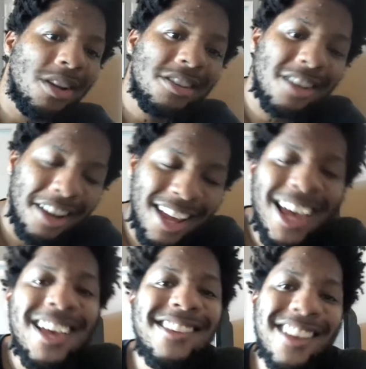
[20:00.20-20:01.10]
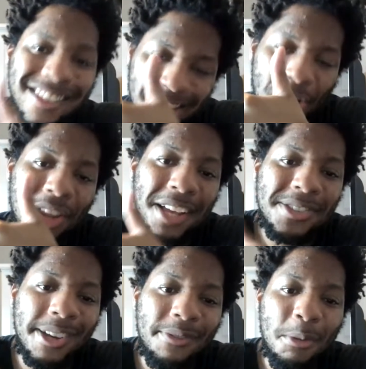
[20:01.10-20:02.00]
and shit. It's because he on that
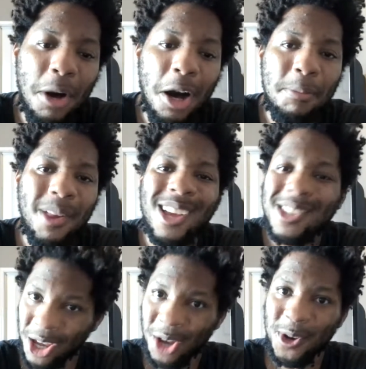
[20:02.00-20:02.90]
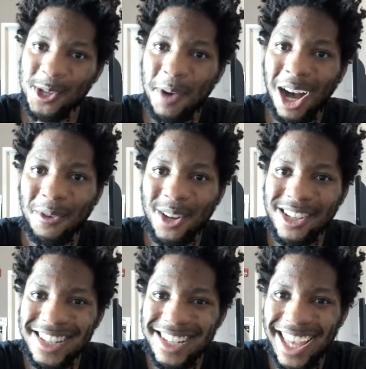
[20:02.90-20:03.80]
SeverTheBond Plus. What's popping
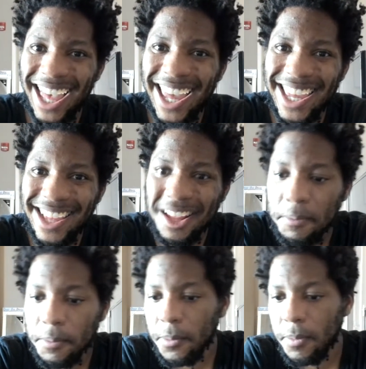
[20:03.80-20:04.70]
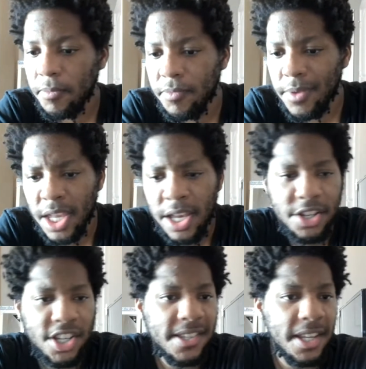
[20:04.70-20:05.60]
with you? Hey,
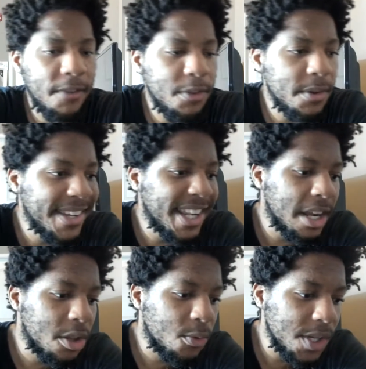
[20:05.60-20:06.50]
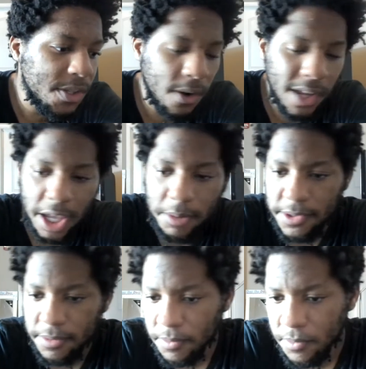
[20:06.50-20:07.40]
Justin, have you seen any of the restart
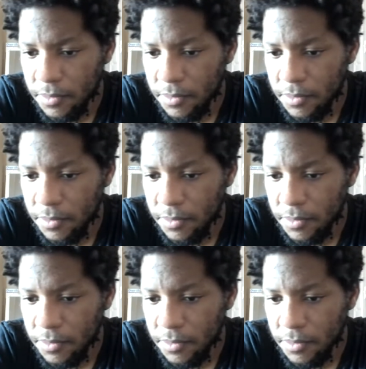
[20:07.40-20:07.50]
games?